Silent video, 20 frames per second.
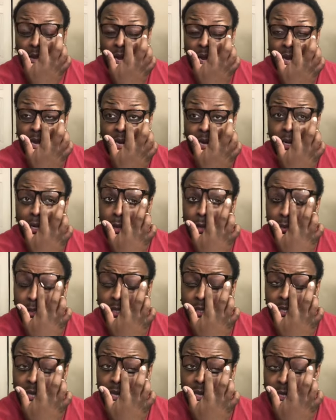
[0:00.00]
and
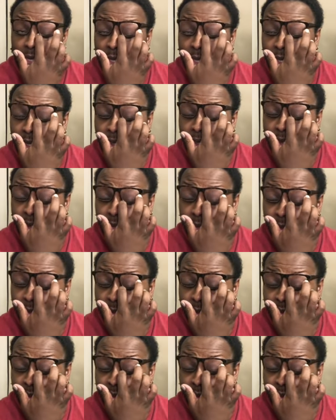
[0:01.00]
this ugly little